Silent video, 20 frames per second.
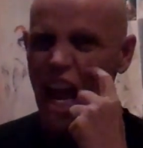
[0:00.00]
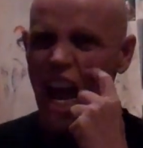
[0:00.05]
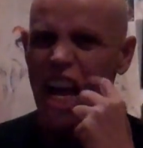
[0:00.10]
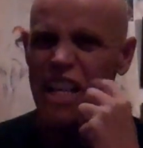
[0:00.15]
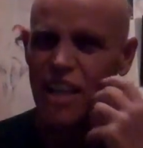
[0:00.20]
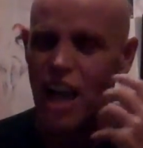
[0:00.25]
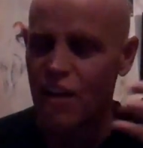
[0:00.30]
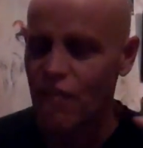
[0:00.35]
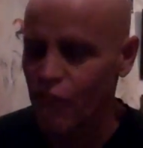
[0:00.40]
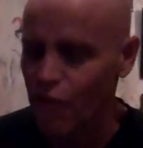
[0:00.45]

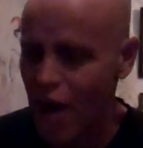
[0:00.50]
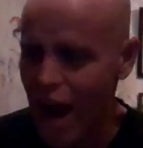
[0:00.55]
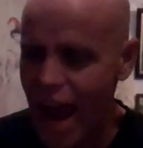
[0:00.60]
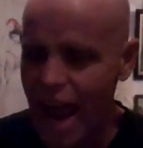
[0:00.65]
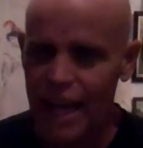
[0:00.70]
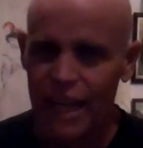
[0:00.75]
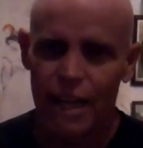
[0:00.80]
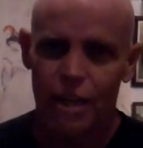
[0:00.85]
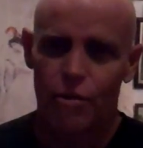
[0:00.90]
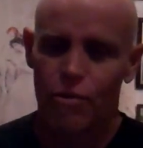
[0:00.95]
As I've
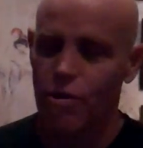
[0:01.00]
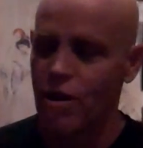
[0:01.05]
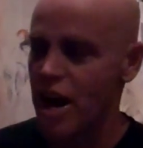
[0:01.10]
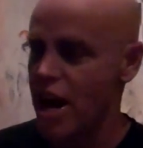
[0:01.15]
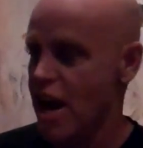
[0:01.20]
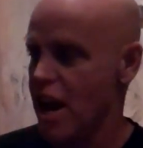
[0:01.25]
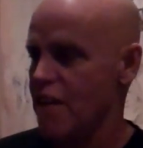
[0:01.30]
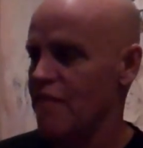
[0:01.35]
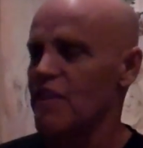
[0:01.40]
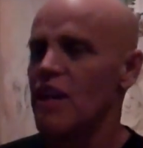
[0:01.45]
ranted and
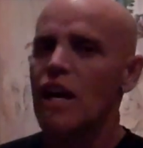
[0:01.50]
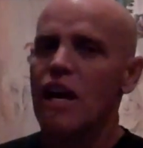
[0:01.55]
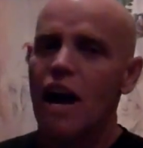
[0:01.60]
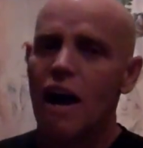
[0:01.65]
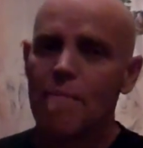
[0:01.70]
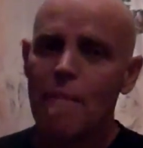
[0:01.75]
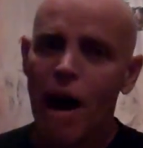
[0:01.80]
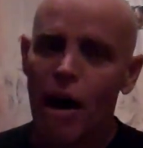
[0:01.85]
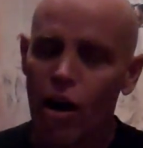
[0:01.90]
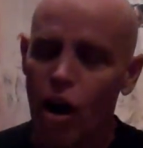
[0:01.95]
raved
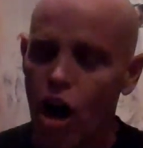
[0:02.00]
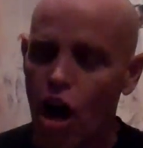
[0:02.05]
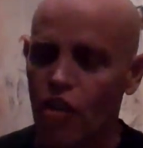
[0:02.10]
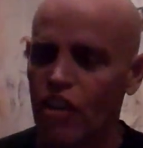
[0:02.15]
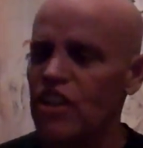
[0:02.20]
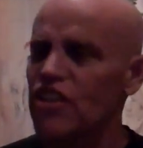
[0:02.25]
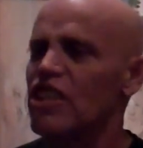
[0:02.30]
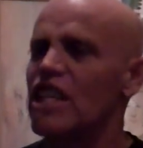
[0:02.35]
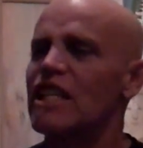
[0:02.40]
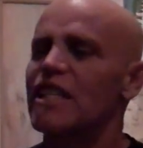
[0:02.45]
about all
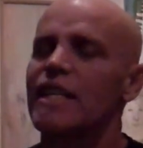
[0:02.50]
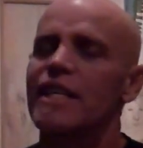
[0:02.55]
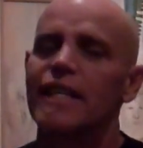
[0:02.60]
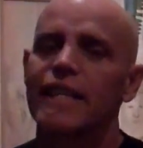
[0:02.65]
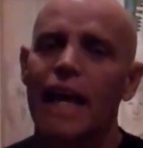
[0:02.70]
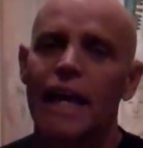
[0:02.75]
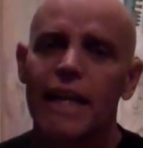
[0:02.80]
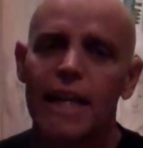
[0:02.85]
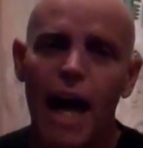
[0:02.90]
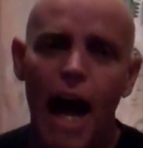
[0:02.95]
these, these, these
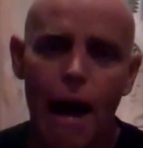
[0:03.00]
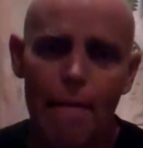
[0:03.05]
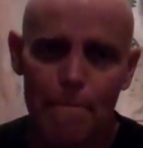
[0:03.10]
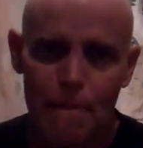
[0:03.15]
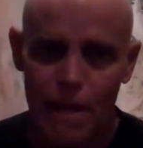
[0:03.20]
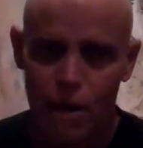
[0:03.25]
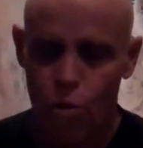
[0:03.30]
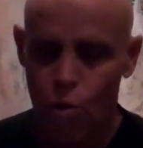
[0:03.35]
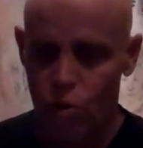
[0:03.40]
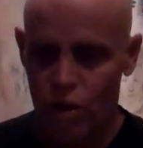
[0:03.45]
cannot
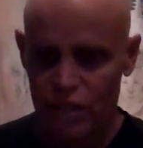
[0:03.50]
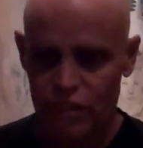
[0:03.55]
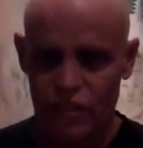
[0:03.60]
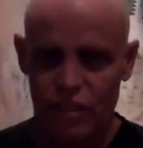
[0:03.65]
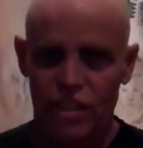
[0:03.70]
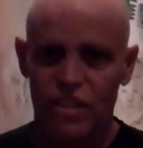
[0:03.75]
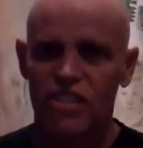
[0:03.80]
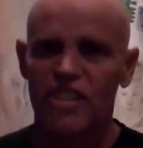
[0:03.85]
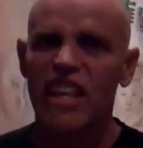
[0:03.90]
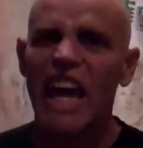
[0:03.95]
be
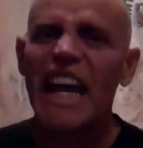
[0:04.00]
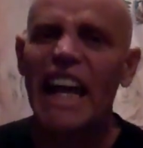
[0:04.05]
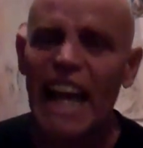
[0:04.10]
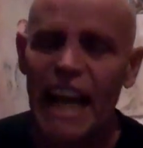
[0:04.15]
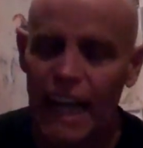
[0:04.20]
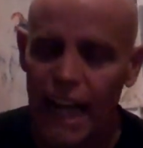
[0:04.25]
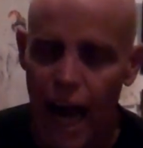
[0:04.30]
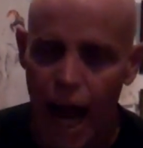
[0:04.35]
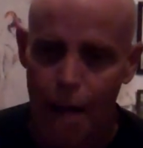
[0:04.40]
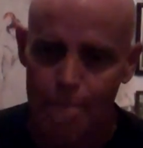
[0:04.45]
coincidences. They
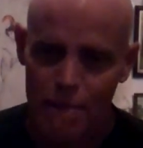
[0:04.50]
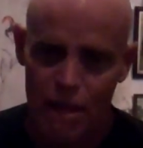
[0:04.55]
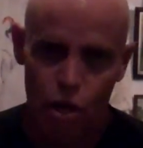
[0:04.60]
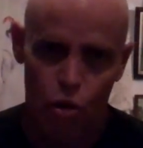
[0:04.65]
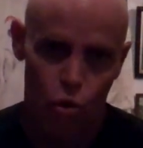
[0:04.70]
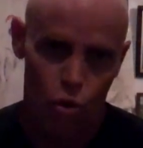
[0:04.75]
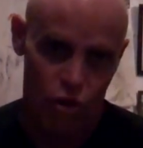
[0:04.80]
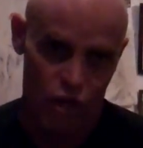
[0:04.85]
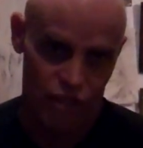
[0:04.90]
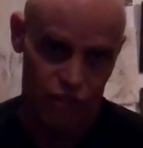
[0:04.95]
cannot be
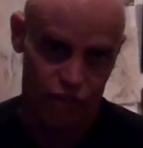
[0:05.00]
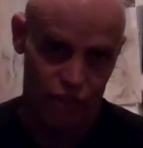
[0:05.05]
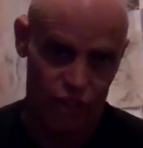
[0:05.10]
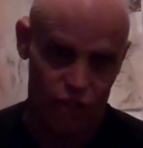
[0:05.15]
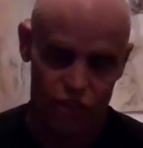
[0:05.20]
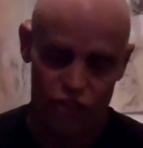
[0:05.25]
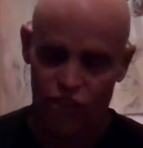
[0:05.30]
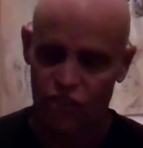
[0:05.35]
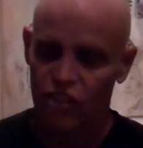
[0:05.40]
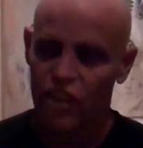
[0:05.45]

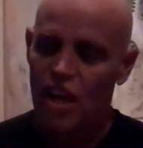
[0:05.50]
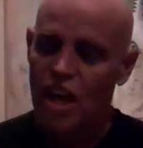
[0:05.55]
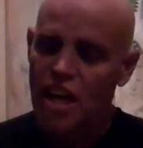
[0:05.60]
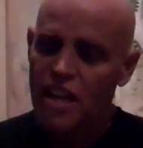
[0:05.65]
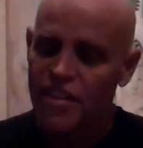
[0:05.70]
coincidences.